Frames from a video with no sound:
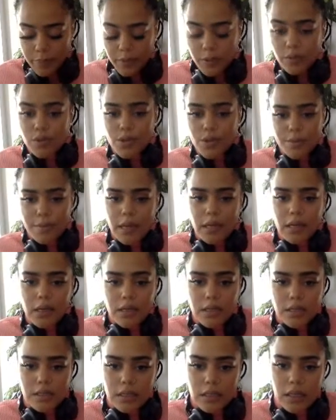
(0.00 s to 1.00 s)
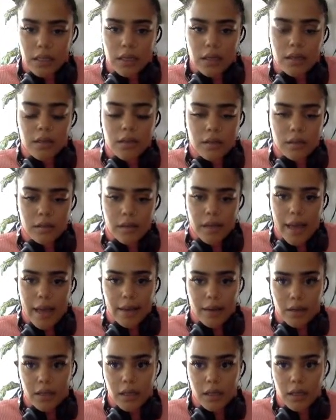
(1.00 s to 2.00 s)
you tremendously at a
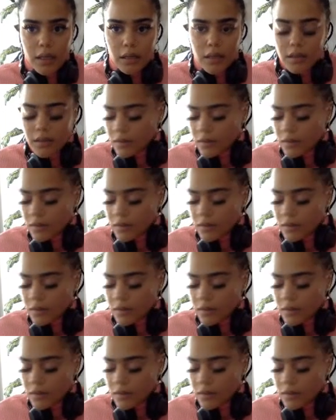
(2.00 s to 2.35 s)
gig.